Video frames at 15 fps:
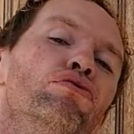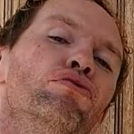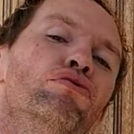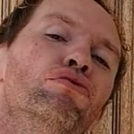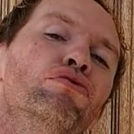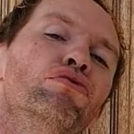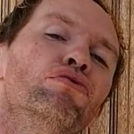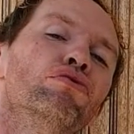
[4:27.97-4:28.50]

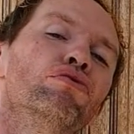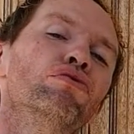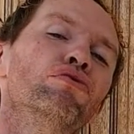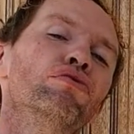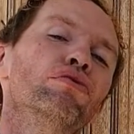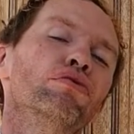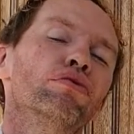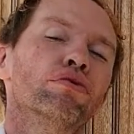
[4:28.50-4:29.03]

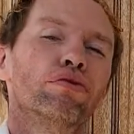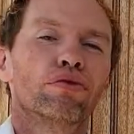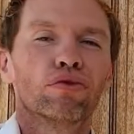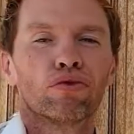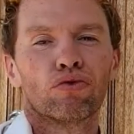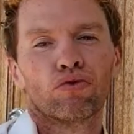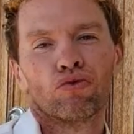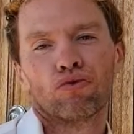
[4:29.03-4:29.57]

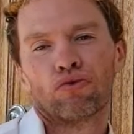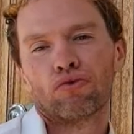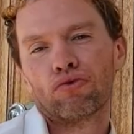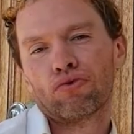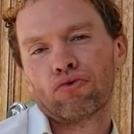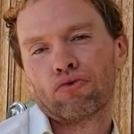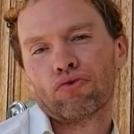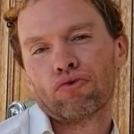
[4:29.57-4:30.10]

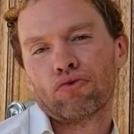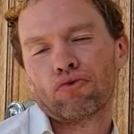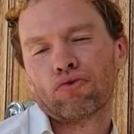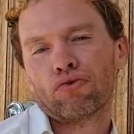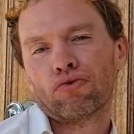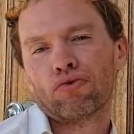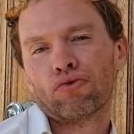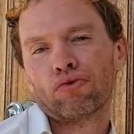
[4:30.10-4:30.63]

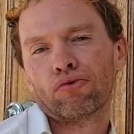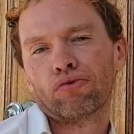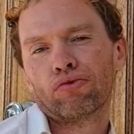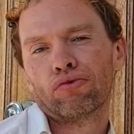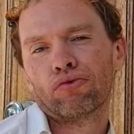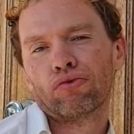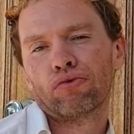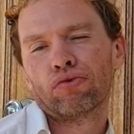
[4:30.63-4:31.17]

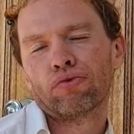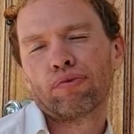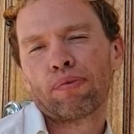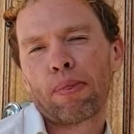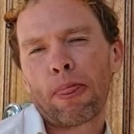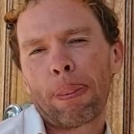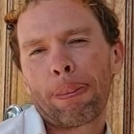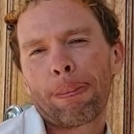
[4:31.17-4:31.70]
Nobody speaks.